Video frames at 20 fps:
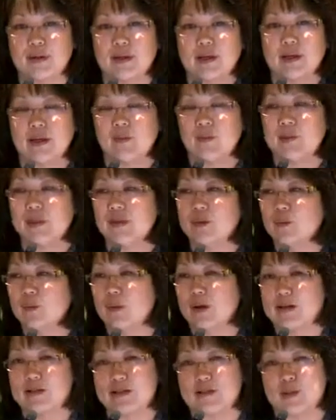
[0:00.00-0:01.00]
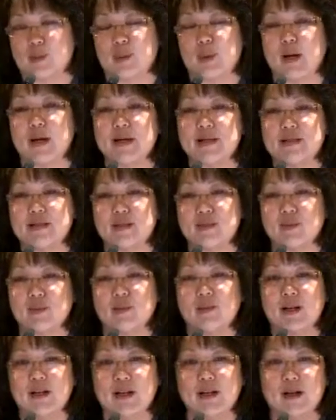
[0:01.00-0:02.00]
Okay, we don't want surprises. We
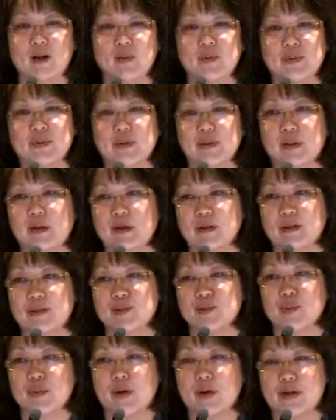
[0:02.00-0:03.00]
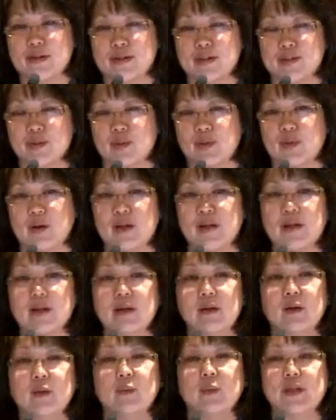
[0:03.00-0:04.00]
want to help you along this process.
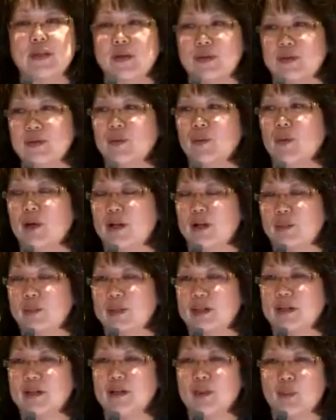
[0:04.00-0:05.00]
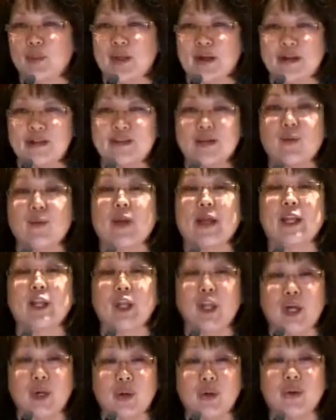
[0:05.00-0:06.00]
We know you want to be in compliance, and we
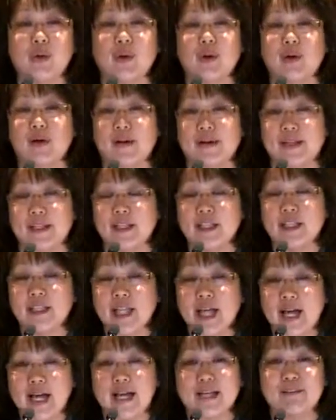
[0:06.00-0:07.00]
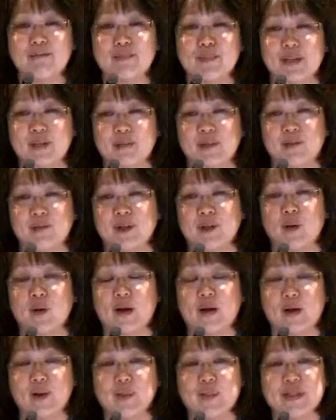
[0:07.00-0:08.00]
know there are a lot of minimum
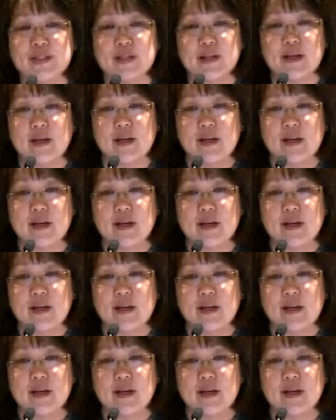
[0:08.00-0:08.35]
requirements,